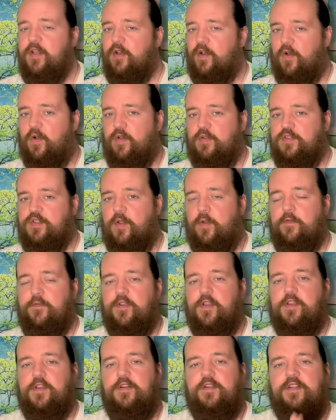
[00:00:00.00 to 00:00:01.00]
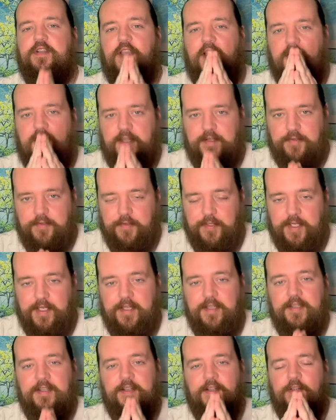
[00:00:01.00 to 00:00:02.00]
Also, if you could kindly
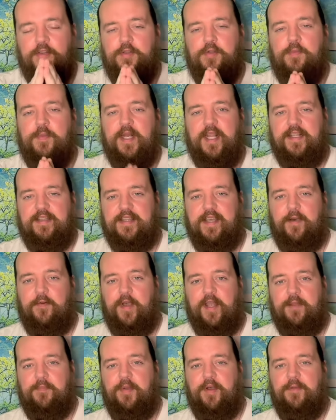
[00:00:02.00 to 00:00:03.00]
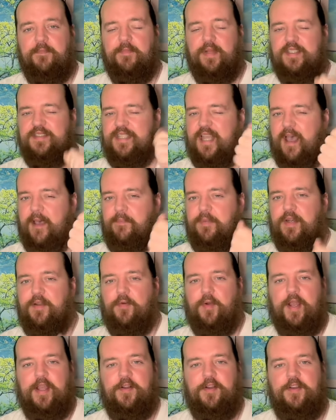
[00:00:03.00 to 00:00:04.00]
illuminate that like button by tapping it
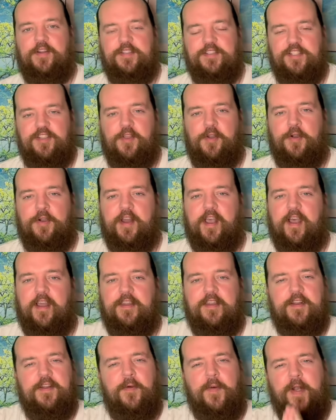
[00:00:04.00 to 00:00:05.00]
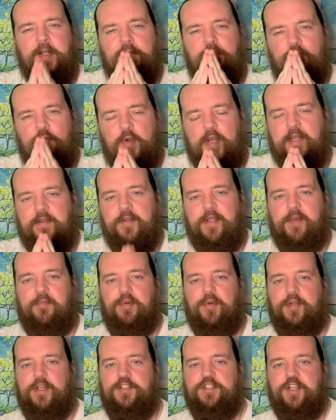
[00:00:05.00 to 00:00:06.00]
right on its third eye, you know I'd greatly
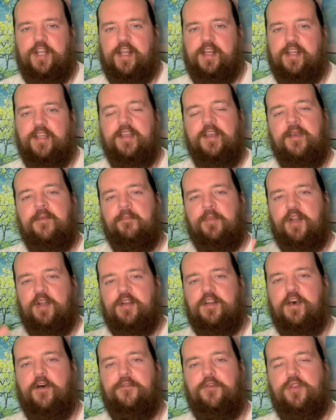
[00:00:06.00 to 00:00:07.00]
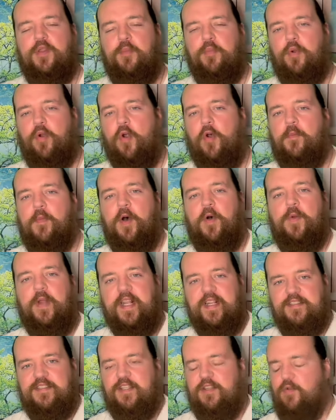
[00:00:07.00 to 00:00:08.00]
appreciate it. But enough of the promo,
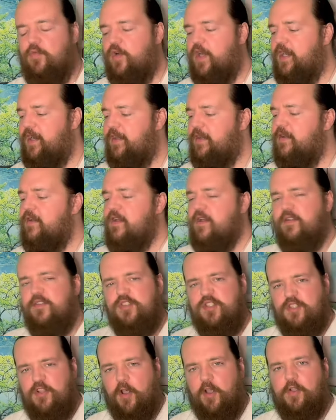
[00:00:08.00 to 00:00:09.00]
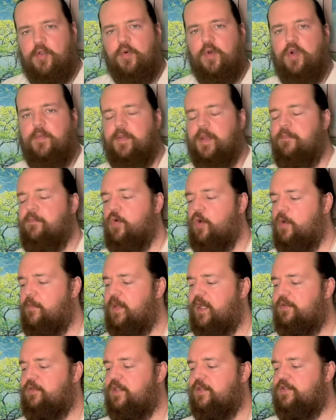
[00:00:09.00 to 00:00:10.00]
into the reading. Let's talk a little bit more
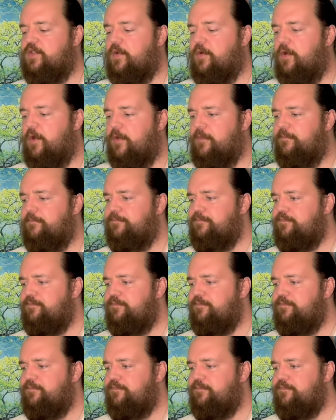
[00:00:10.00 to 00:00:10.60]
about this card.